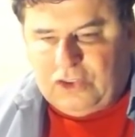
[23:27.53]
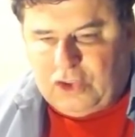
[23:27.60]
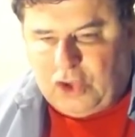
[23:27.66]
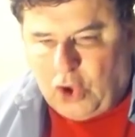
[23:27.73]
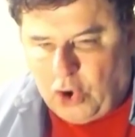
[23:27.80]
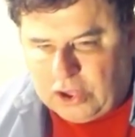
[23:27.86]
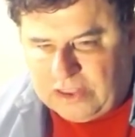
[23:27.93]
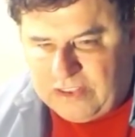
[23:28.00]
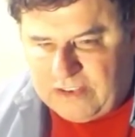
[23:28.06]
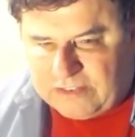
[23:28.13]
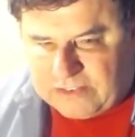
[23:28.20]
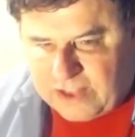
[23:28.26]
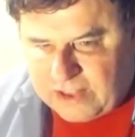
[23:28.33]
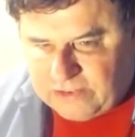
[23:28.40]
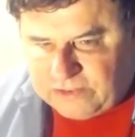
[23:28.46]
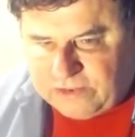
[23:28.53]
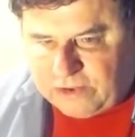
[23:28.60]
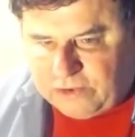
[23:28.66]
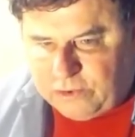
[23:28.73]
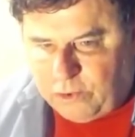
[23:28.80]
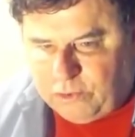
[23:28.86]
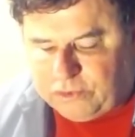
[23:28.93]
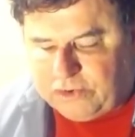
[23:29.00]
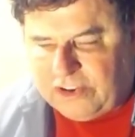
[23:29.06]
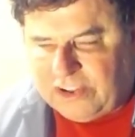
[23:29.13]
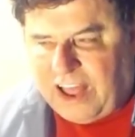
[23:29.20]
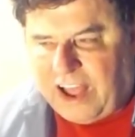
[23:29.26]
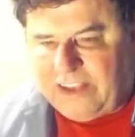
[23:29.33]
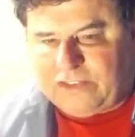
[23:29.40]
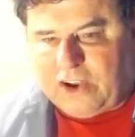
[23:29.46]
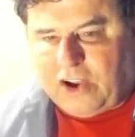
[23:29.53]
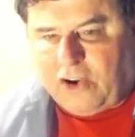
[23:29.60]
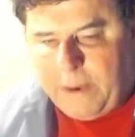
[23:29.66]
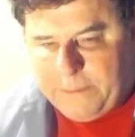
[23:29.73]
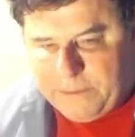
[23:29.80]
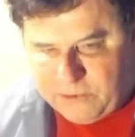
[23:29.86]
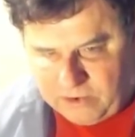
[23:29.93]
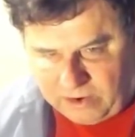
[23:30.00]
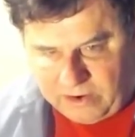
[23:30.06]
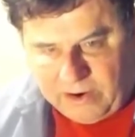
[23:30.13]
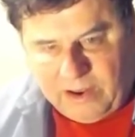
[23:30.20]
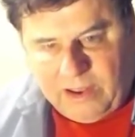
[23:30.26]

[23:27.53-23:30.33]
took this institutionalized corruption